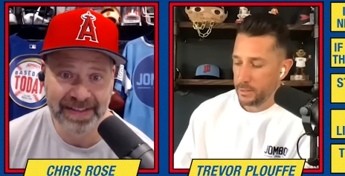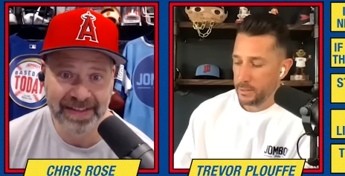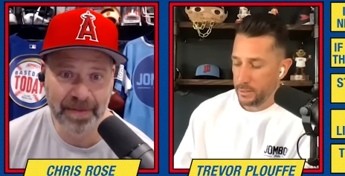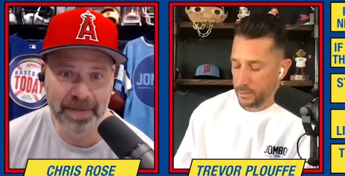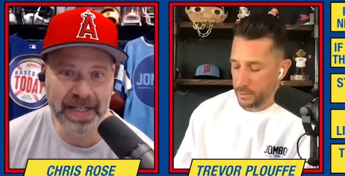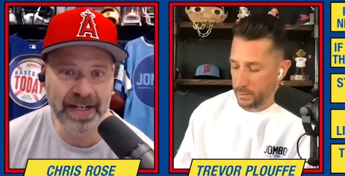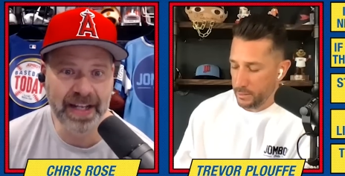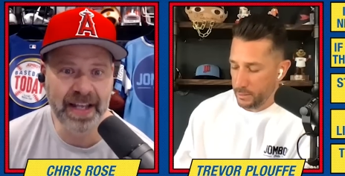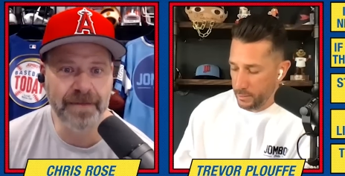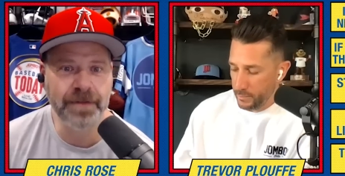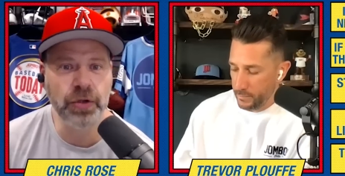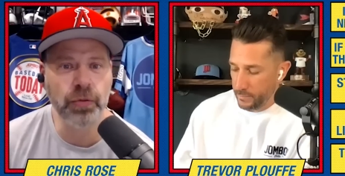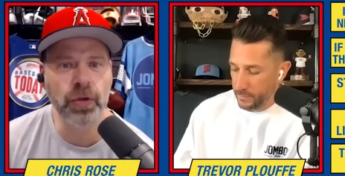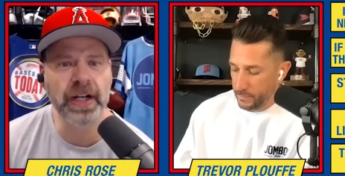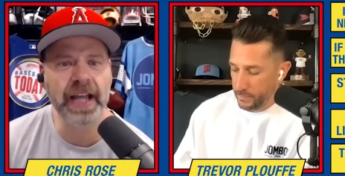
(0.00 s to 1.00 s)
Speaker 1: I mean, if
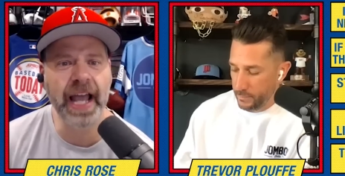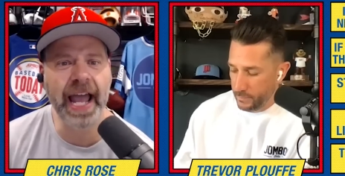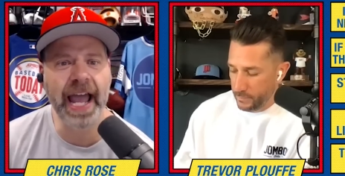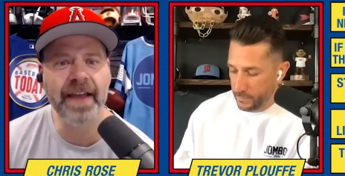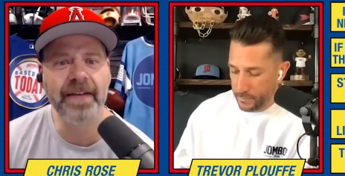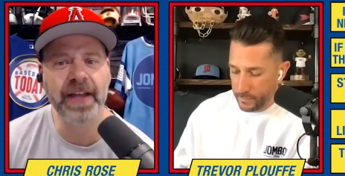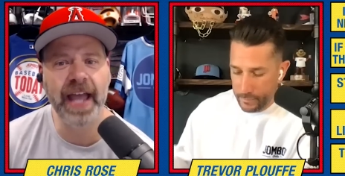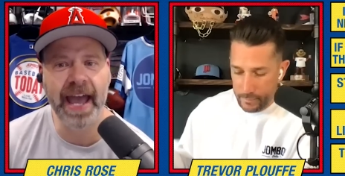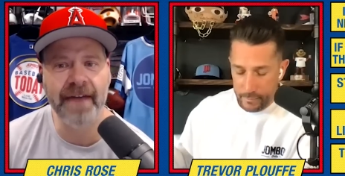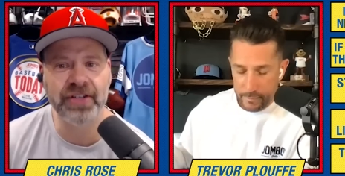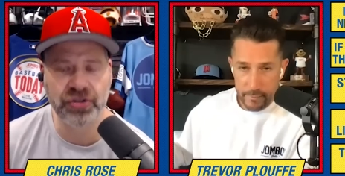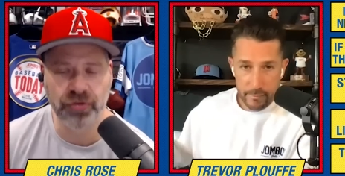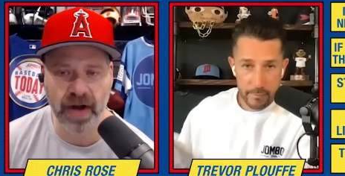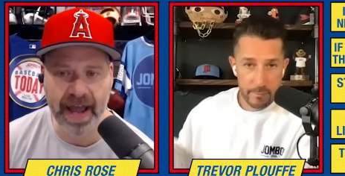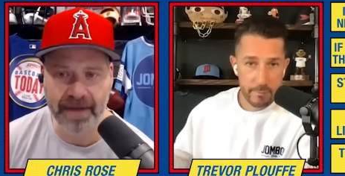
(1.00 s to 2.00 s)
you were to have a
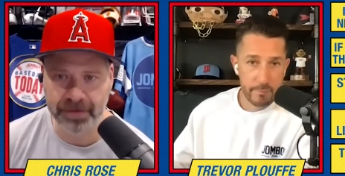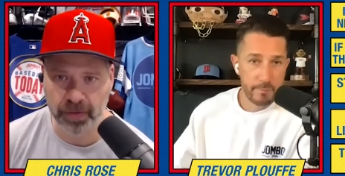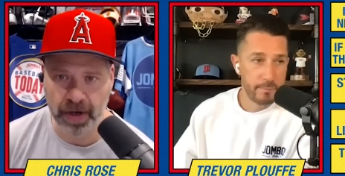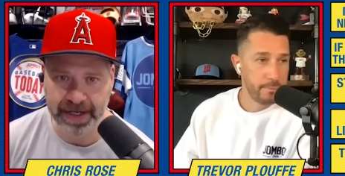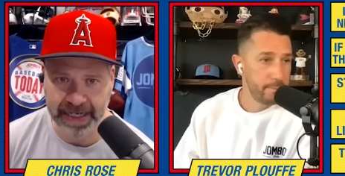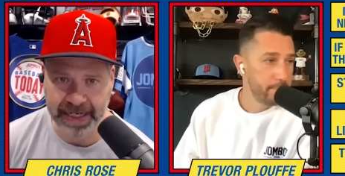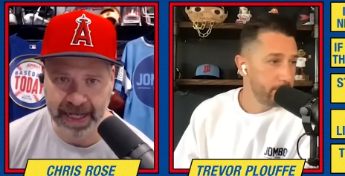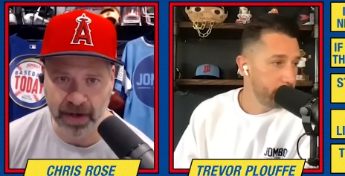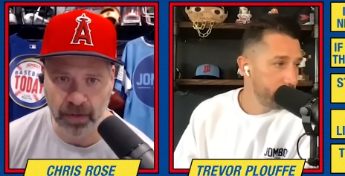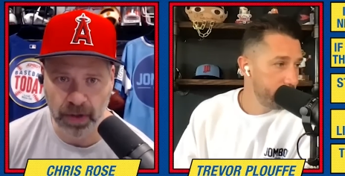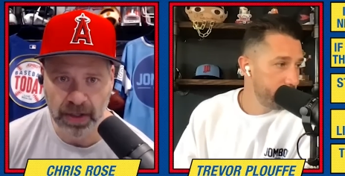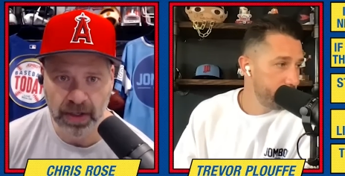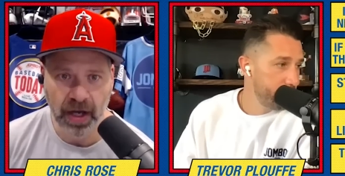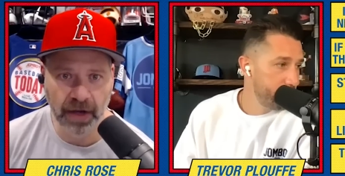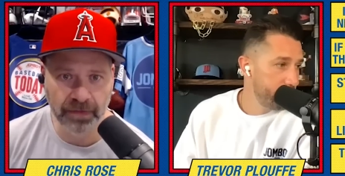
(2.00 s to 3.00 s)
draft right now
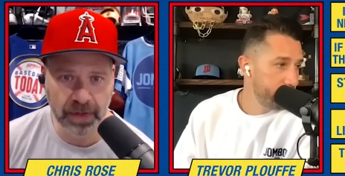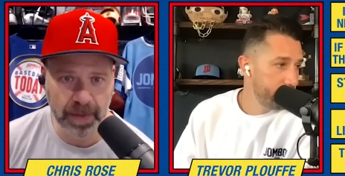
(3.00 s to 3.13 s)
of the